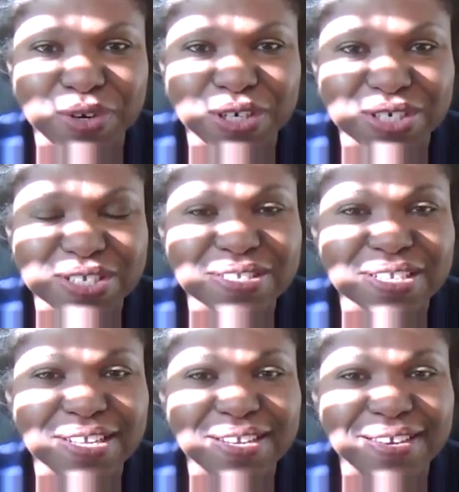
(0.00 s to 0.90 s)
We're
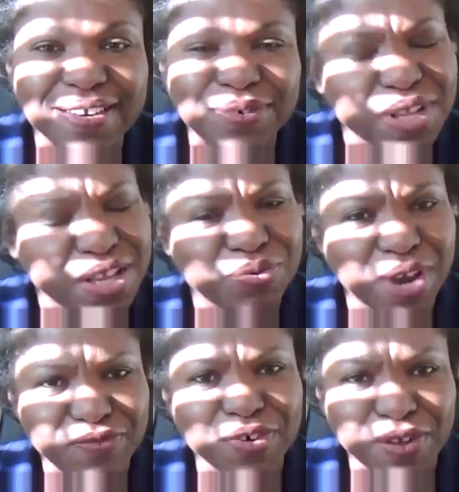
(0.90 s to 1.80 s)
just really
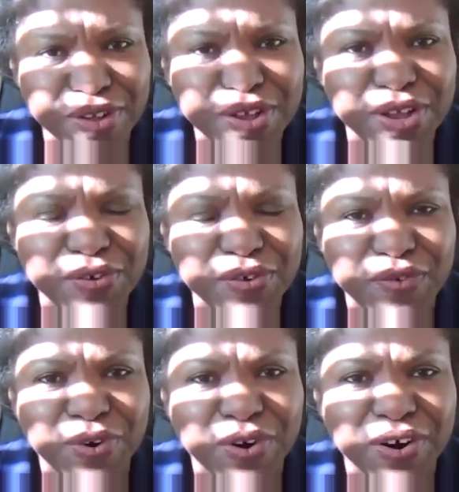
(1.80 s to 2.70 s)
grateful
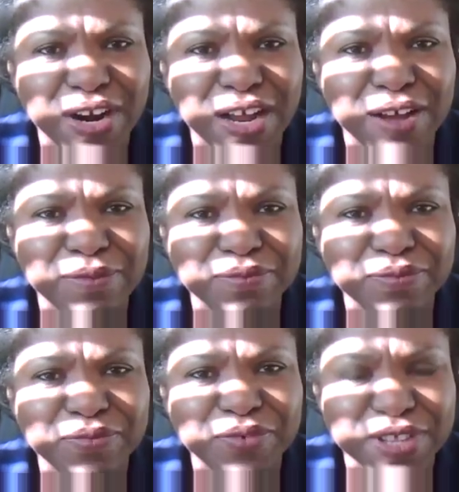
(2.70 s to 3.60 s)
for
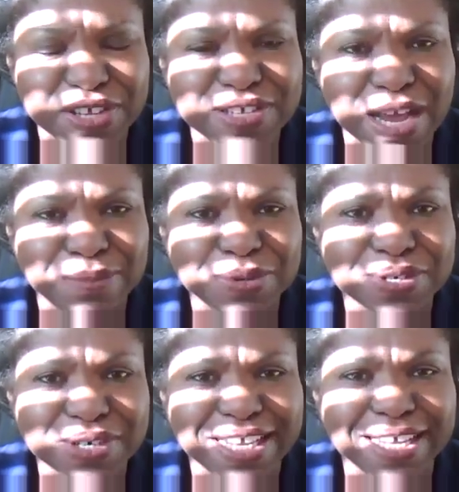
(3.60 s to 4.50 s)
this
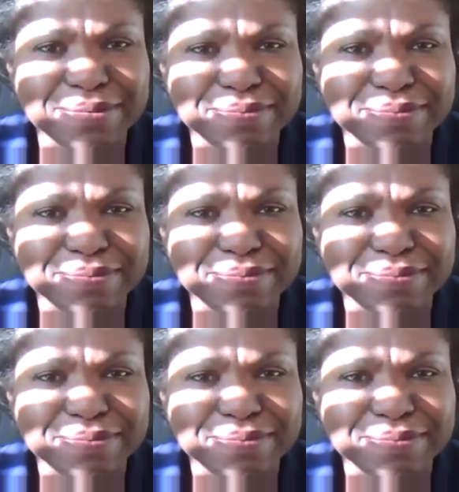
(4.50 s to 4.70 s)
opportunity.